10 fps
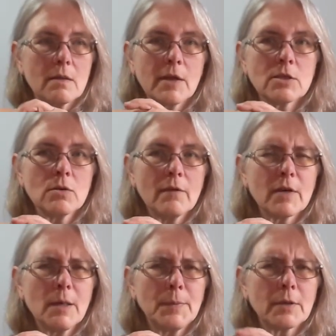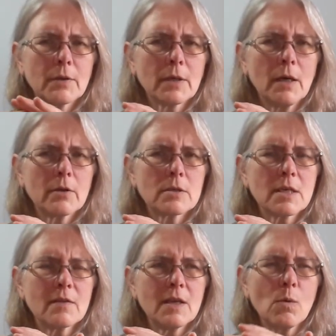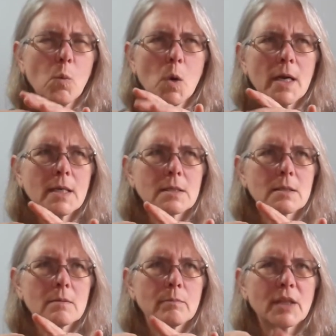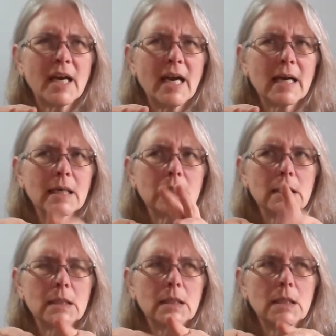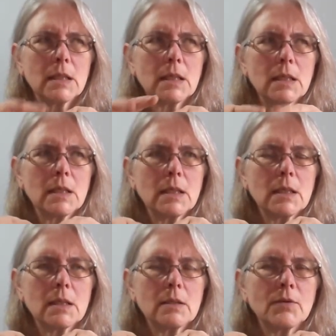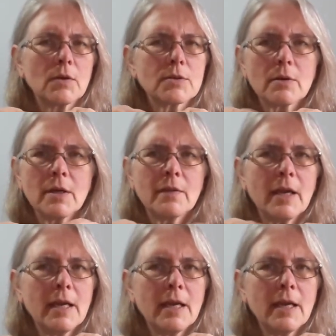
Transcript: They do have a couple other colors. I think white, black. Those are in the